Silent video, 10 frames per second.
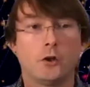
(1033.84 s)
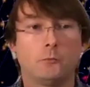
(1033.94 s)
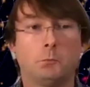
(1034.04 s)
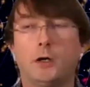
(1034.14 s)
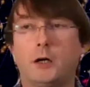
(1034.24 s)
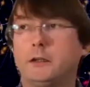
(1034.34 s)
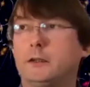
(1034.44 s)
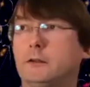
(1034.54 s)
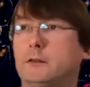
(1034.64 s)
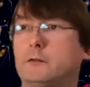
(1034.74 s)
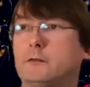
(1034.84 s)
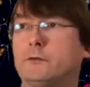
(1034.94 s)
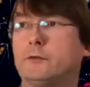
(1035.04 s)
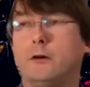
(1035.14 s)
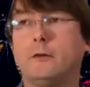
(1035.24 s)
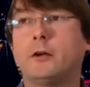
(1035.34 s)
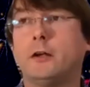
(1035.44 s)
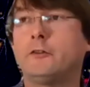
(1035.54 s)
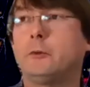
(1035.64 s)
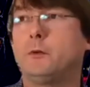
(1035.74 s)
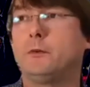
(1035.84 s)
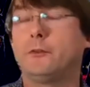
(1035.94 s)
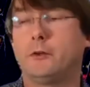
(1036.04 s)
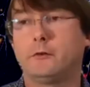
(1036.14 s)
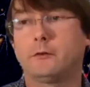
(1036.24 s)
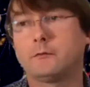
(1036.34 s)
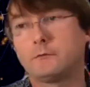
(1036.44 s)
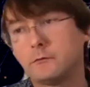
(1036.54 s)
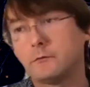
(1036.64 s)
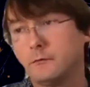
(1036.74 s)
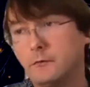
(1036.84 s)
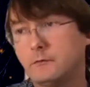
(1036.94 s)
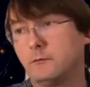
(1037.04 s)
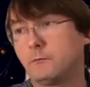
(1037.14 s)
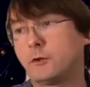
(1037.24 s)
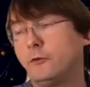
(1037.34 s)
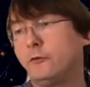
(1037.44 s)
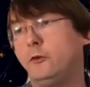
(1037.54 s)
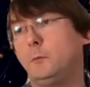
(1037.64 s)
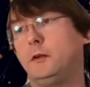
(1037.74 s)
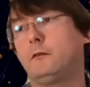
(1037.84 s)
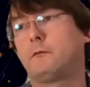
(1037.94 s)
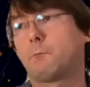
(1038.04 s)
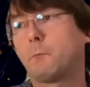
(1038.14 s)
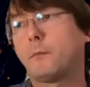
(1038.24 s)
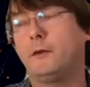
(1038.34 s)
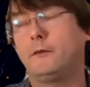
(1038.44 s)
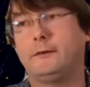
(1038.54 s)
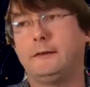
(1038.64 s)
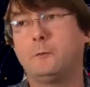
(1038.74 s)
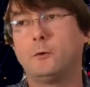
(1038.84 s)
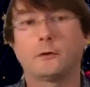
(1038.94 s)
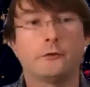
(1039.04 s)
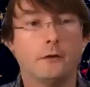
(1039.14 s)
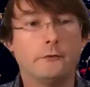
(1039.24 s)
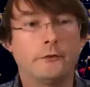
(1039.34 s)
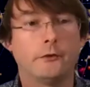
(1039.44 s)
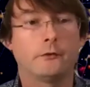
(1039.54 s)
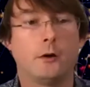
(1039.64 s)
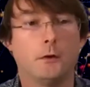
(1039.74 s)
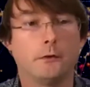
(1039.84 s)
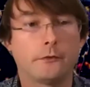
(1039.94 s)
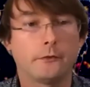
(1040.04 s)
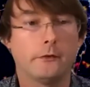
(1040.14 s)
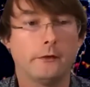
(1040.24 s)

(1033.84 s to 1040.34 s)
But for our customers that are consuming things like network services from us,